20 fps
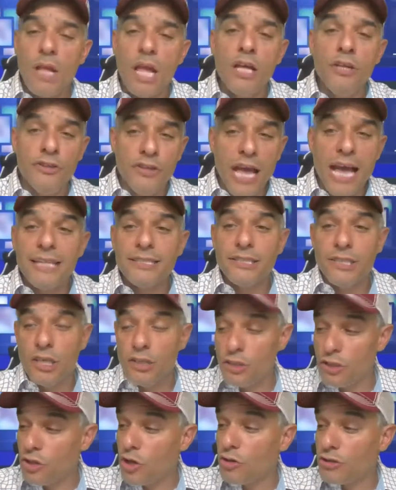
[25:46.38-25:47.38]

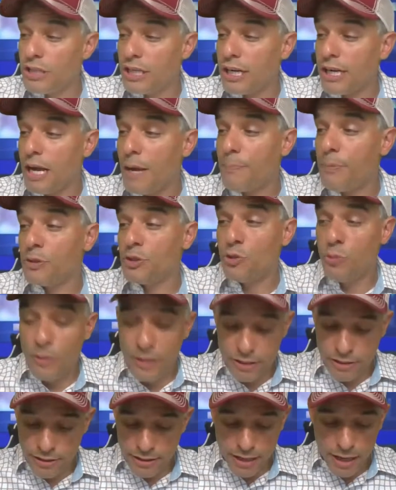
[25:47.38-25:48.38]
those are a couple
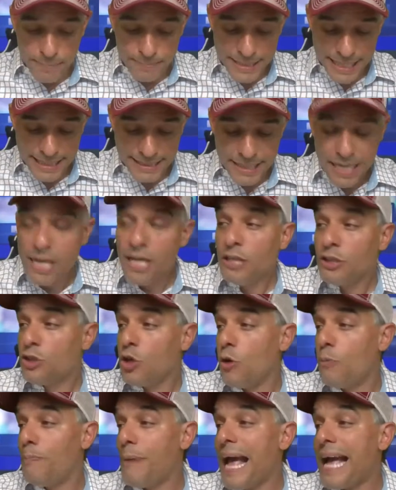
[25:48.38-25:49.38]
Twitter updates.
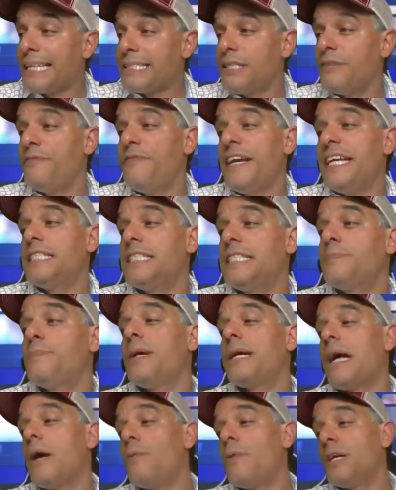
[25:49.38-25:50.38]
So back to Facebook,
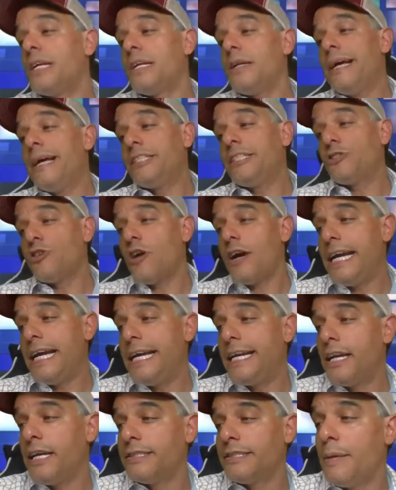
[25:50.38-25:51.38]
I wanted to make sure I hit
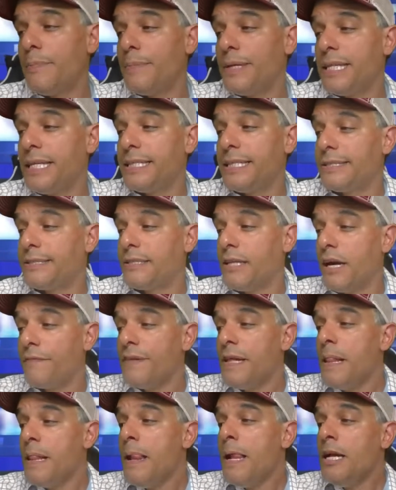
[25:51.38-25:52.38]
on some of this stuff.
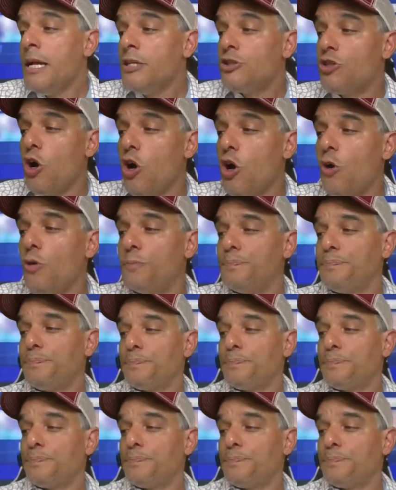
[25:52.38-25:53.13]
So